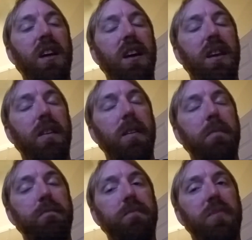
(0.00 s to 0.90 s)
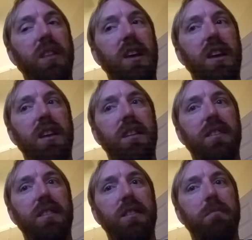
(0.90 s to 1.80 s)

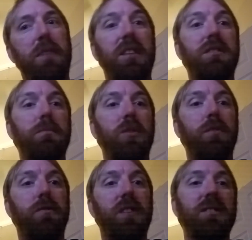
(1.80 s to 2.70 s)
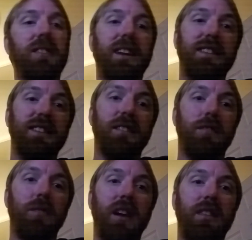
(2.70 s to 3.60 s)
And made some new friends like
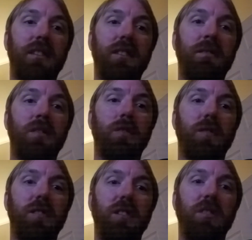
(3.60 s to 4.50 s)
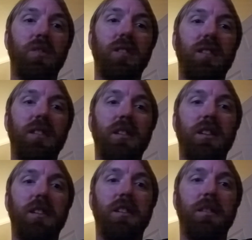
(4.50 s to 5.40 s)
Dylan Rathan over in New York.
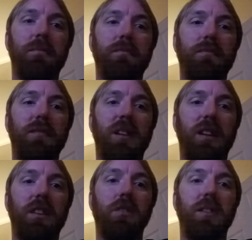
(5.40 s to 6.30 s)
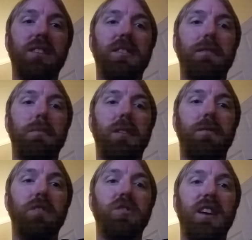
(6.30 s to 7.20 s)
I know he's given me a
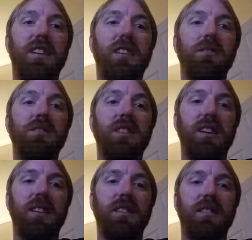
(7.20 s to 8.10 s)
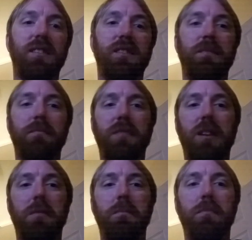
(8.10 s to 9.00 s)
few shout outs, and
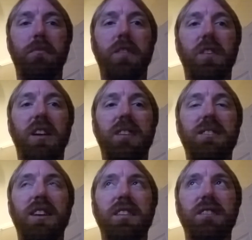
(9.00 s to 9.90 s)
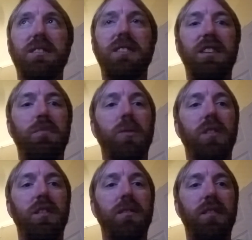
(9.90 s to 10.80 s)
I'm very excited to see
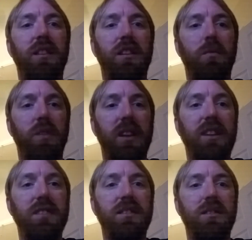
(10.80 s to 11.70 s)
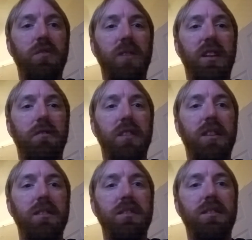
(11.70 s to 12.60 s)
where, what he's doing with
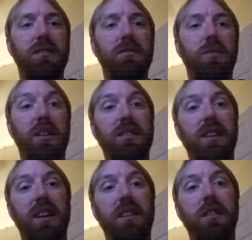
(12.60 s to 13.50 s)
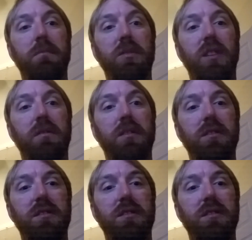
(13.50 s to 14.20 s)
what he's going to end up doing with his